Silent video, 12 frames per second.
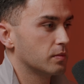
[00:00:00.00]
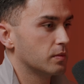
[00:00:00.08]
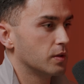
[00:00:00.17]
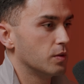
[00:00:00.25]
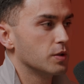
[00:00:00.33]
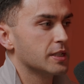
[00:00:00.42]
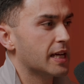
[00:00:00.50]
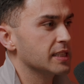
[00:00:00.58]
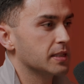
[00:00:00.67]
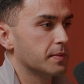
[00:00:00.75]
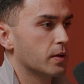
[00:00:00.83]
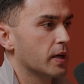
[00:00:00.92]

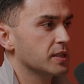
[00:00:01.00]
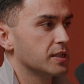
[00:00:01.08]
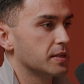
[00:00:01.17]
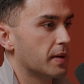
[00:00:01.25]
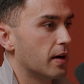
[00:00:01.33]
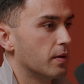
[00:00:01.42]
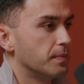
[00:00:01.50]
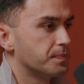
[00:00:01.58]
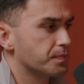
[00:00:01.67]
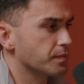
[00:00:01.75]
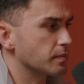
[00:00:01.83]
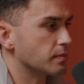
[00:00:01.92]
asking me questions about,
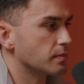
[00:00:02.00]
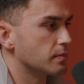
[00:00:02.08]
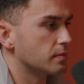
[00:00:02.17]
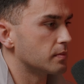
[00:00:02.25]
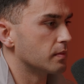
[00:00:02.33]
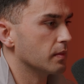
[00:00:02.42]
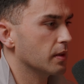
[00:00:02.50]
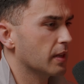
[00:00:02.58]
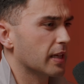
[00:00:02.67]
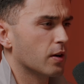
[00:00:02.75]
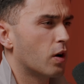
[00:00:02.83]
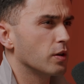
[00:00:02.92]
I
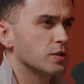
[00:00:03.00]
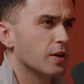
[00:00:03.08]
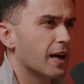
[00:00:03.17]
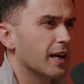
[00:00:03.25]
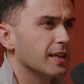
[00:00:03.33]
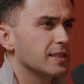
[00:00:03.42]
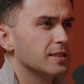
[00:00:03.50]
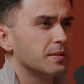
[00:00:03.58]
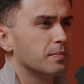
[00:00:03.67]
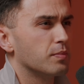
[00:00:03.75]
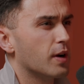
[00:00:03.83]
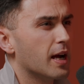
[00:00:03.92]
think, contracts really.
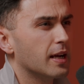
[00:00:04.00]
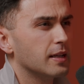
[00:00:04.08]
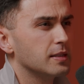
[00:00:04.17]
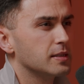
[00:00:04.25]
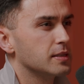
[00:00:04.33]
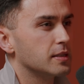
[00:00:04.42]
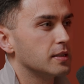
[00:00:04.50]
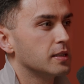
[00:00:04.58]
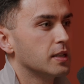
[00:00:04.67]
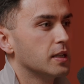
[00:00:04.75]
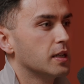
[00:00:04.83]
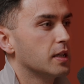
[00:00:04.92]
And brands and
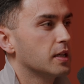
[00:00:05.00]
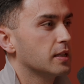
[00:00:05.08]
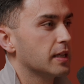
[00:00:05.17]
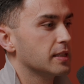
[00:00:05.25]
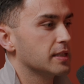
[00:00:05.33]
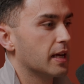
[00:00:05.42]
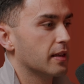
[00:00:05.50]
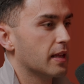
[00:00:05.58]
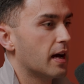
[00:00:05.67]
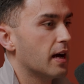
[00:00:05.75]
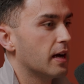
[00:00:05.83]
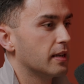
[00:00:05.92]
things like
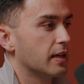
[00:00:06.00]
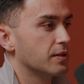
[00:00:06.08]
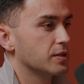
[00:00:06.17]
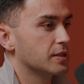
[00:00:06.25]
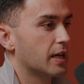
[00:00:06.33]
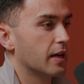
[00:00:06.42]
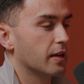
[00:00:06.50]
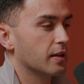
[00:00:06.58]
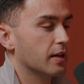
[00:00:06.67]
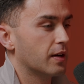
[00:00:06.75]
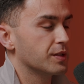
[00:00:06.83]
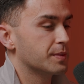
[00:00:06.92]
that. And I was just like,
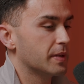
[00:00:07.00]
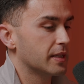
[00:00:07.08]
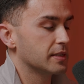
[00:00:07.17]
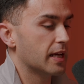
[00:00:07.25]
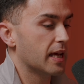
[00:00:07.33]
I was speaking to